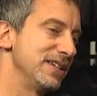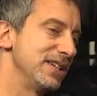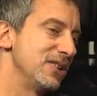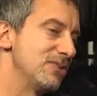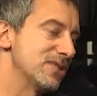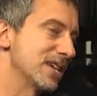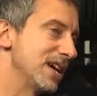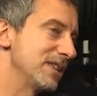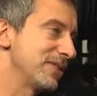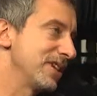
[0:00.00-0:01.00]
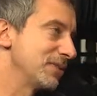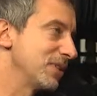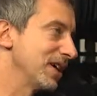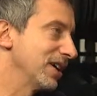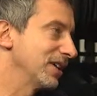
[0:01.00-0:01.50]
it was the kind of thing
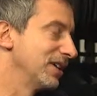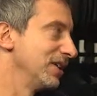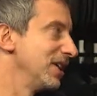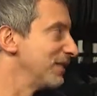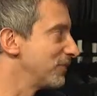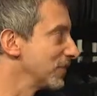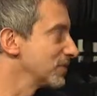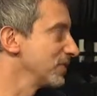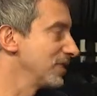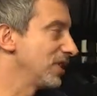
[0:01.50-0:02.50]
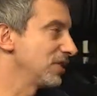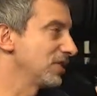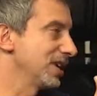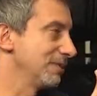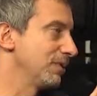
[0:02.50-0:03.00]
where at first we thought,
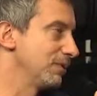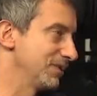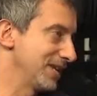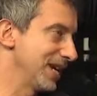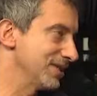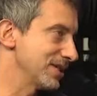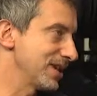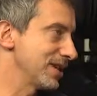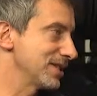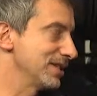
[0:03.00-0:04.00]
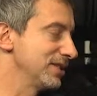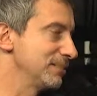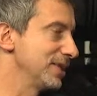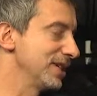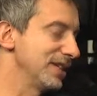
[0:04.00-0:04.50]
okay, well, we'll downsize a little
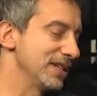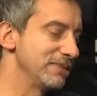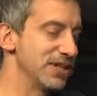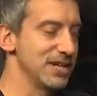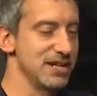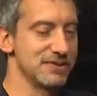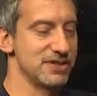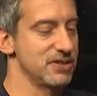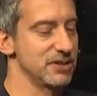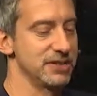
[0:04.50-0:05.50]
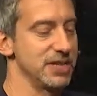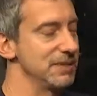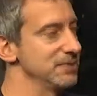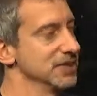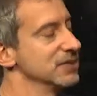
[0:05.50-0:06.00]
bit, and then we kind of started
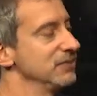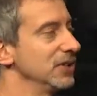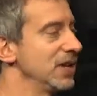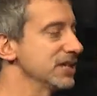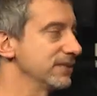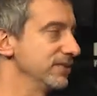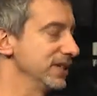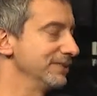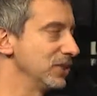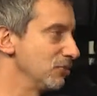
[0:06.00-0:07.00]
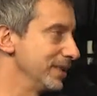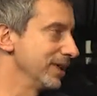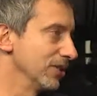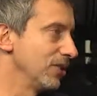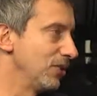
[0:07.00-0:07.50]
adopting this philosophy of go
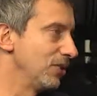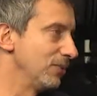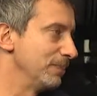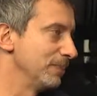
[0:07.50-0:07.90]
big or go home.